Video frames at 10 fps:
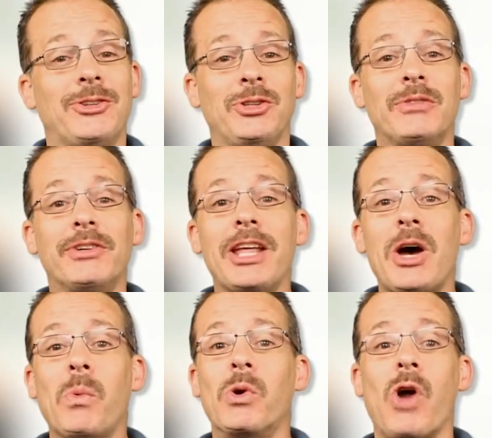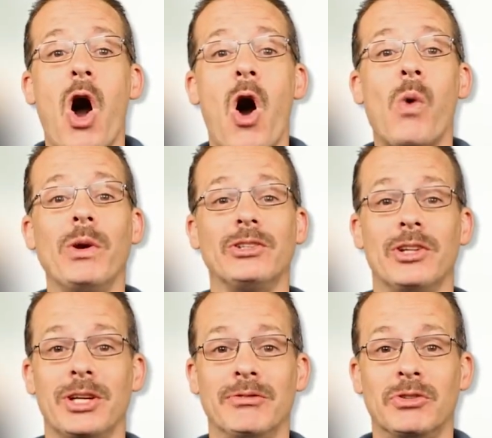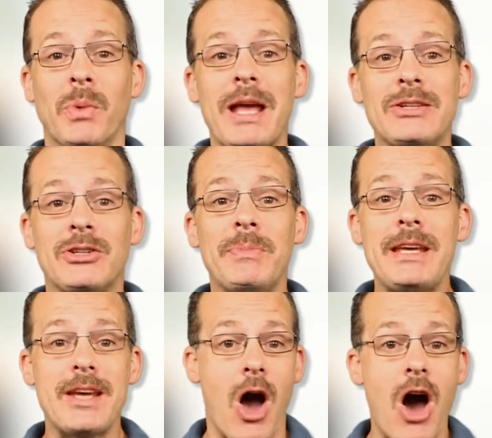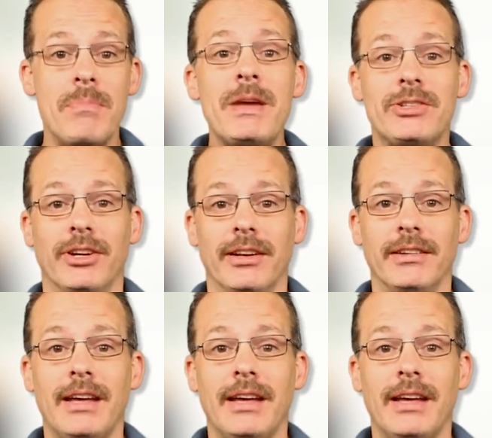Silverdale, we're always looking for ways to be on mission.